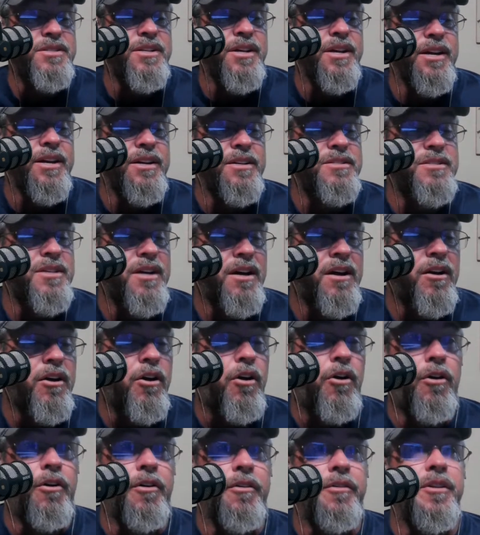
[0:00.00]
things
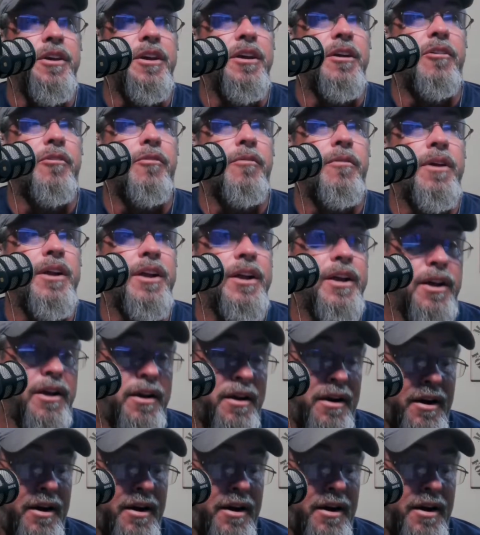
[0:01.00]
on the ingredient